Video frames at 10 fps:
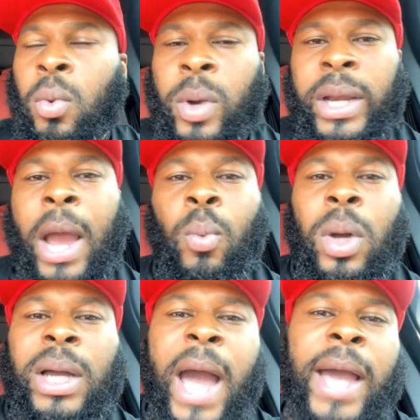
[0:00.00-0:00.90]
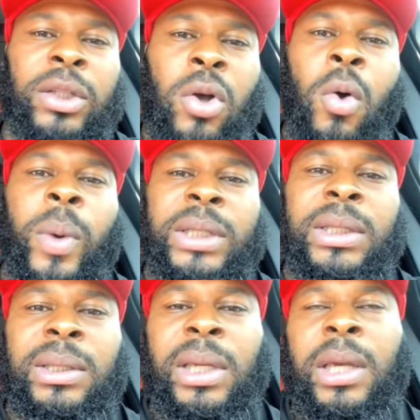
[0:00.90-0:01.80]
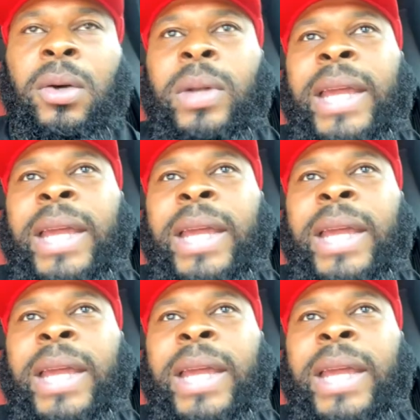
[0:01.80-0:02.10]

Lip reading: where that one guy is always the tell.